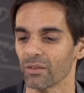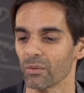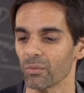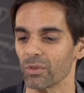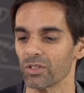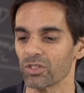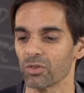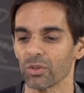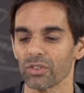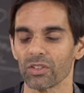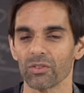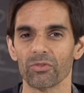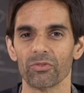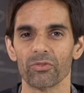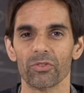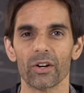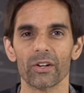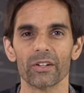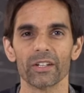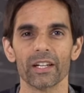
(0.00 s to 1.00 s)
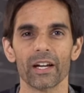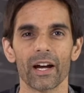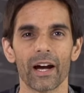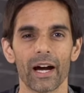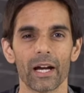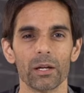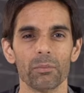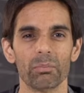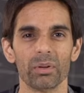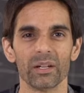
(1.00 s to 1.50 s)
which was a very
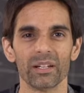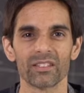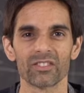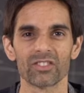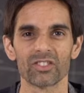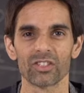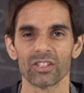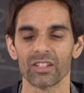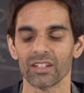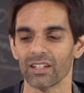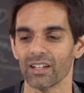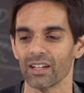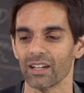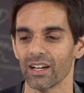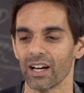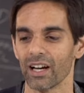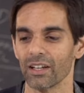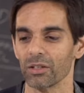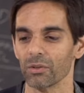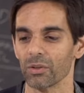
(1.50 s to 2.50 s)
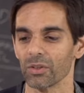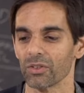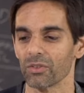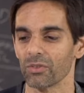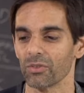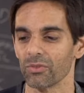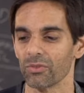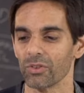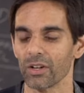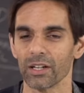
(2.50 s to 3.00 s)
high pitch, and it was
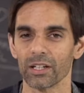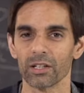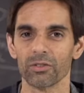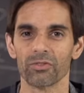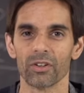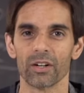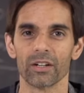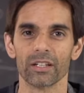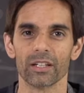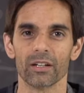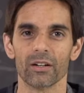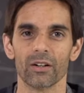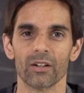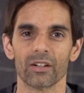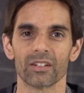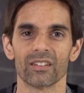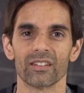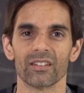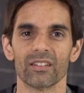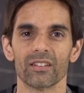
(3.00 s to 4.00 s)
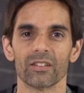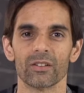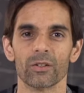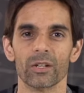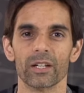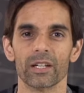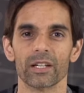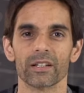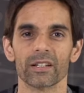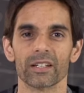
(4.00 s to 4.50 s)
very, very hard to
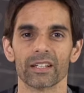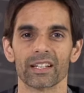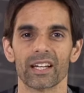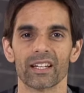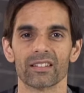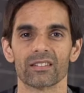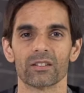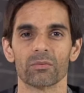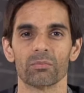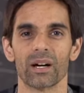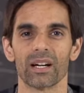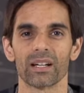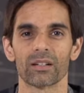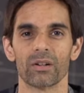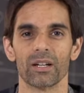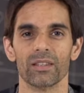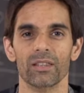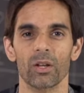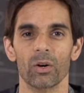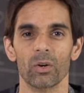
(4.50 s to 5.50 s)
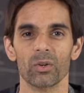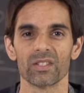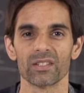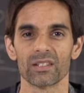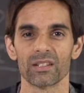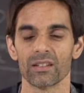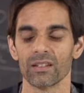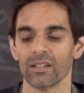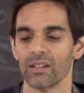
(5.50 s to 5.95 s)
hear against the background noise.